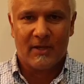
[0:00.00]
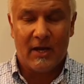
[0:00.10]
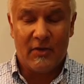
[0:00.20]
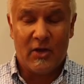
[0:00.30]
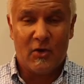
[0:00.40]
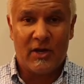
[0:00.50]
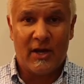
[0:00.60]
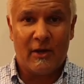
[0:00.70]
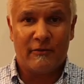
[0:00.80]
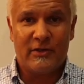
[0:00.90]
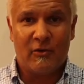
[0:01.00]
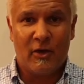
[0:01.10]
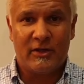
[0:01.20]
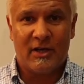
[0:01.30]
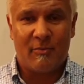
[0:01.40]
In the UK, obviously, you've
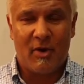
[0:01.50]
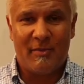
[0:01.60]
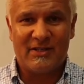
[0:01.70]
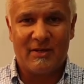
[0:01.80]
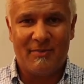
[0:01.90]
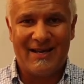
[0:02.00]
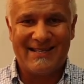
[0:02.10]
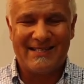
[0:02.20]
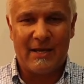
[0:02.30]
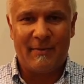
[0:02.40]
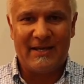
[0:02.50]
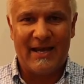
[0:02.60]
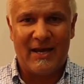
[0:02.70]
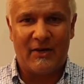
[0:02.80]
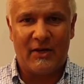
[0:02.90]
got Prime Minister May stepping
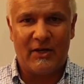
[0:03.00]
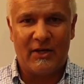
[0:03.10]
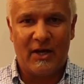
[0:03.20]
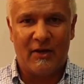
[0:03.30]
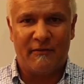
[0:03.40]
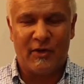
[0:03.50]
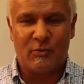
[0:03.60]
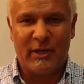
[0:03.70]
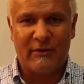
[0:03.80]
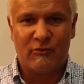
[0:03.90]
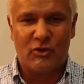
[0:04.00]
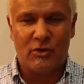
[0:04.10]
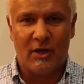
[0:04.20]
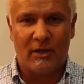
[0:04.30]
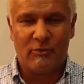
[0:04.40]
down in the first week
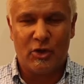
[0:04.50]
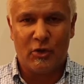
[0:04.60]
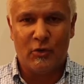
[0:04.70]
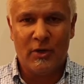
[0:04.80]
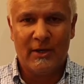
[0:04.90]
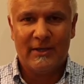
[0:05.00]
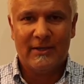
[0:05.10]
of June.